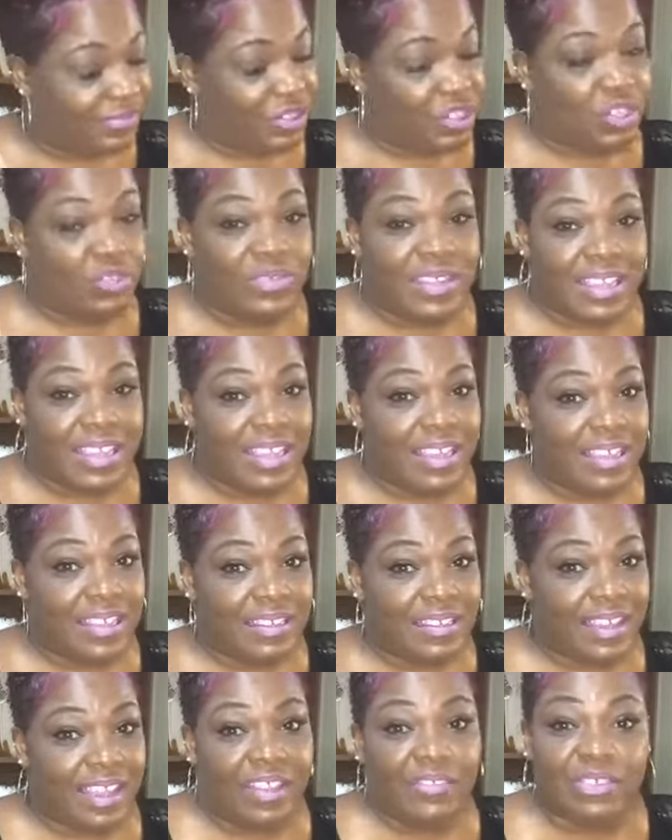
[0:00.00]
tune
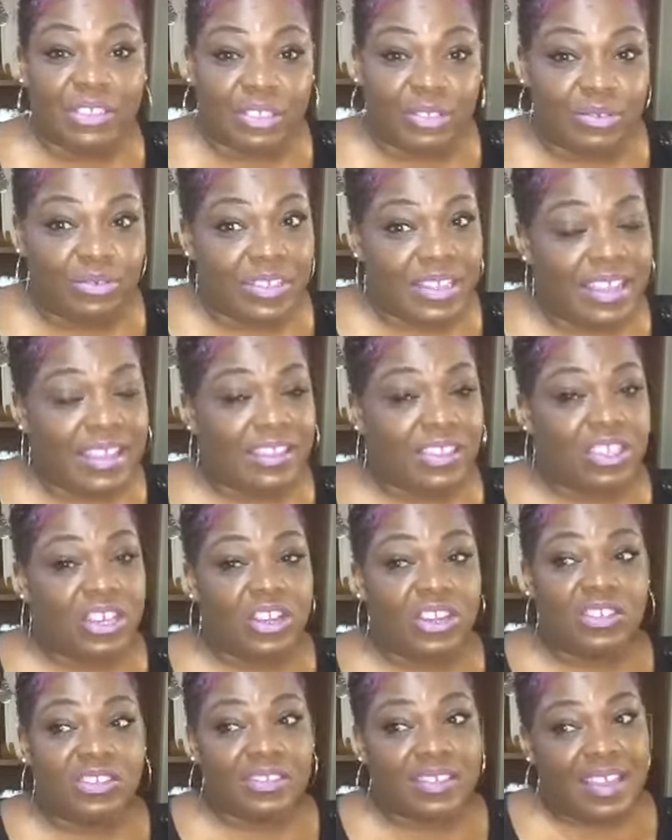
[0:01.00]
in every Tuesday and
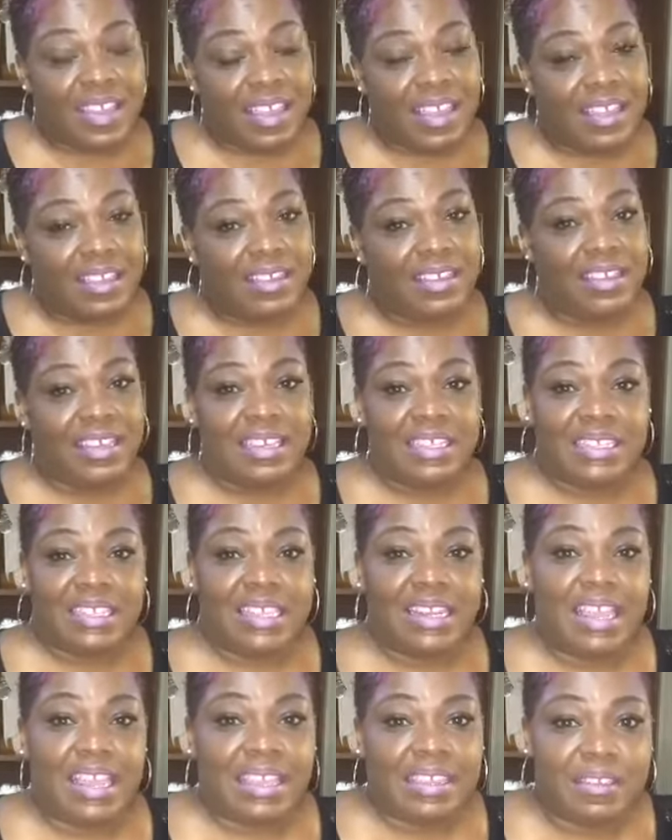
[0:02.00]
Thursday,
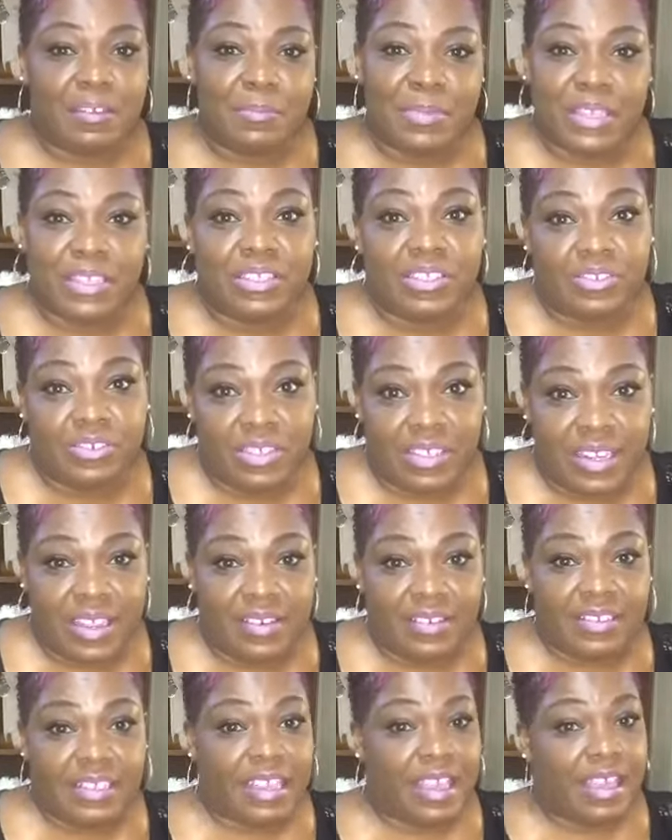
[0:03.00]
10 a.m. Eastern
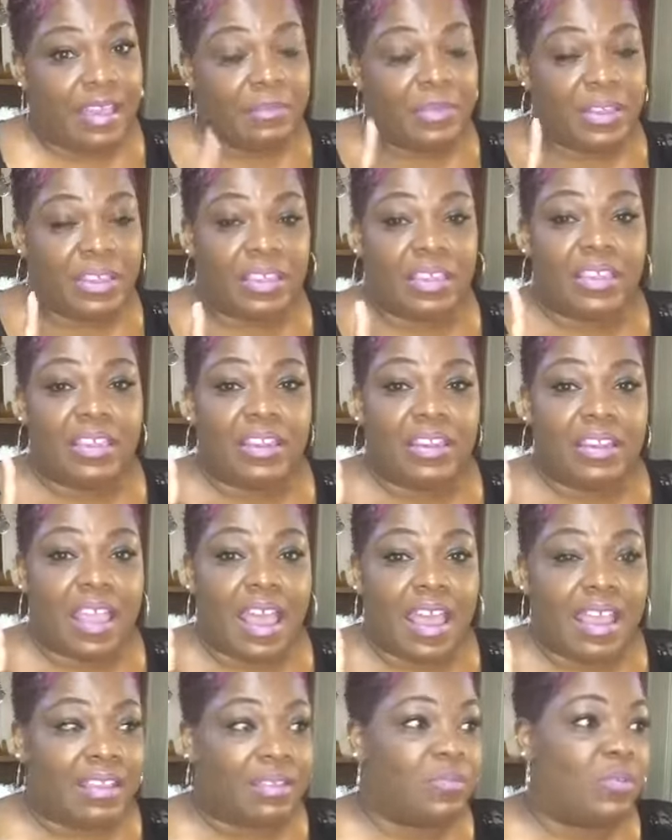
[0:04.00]
Standard Time. Again,
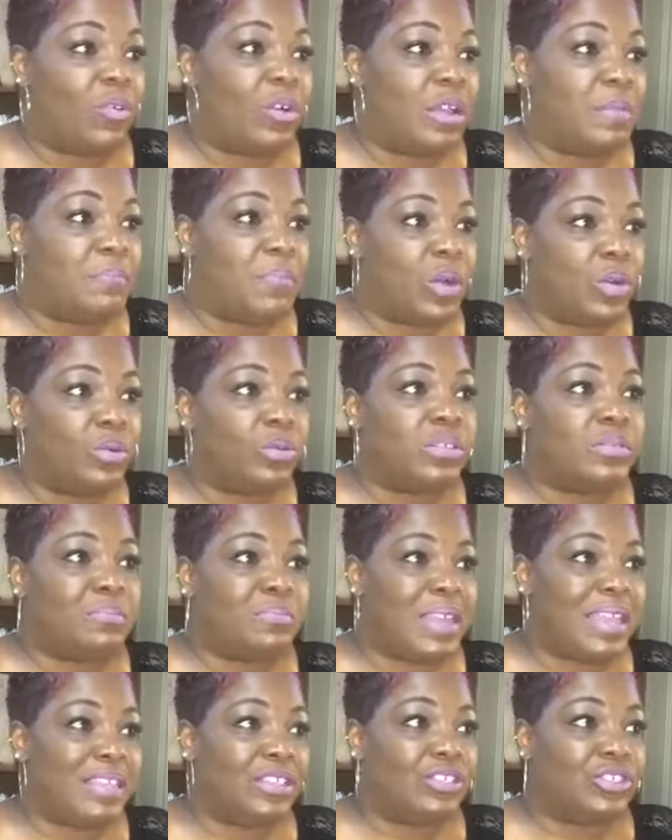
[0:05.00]
I am on most
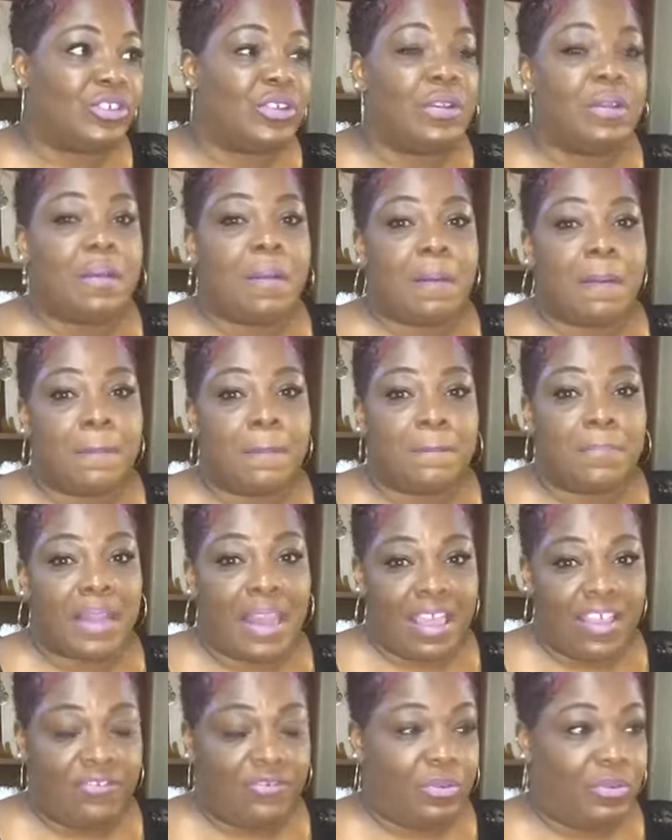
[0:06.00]
major
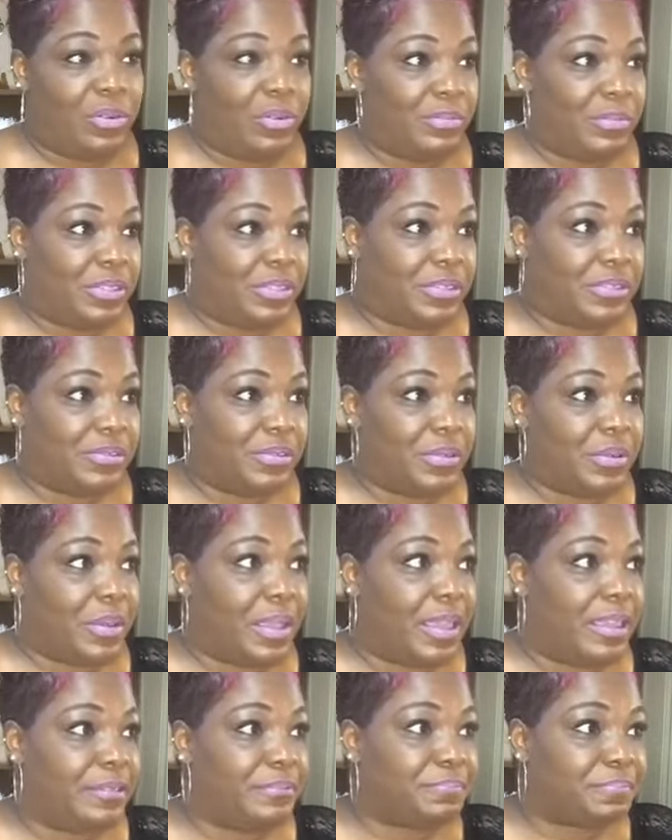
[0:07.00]
platforms,
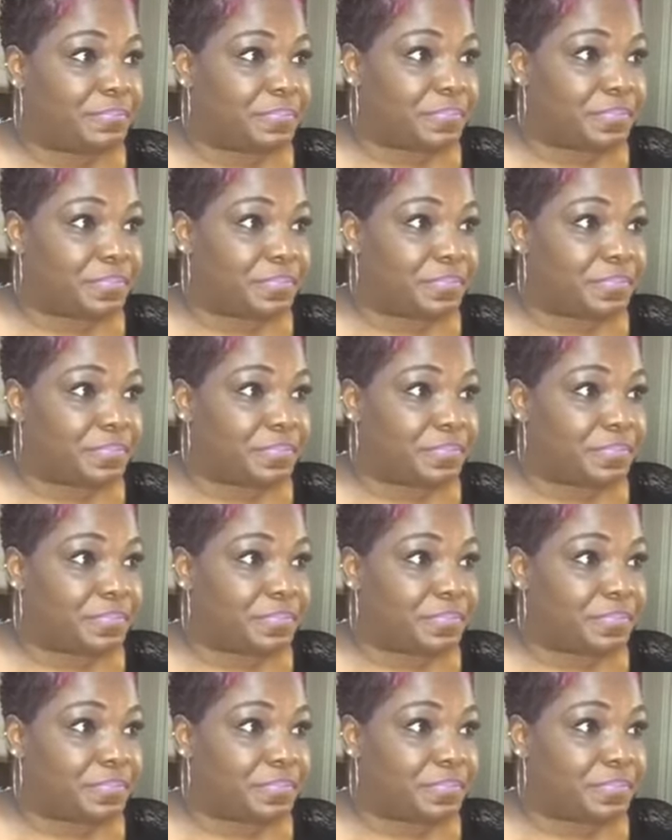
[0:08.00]
okay?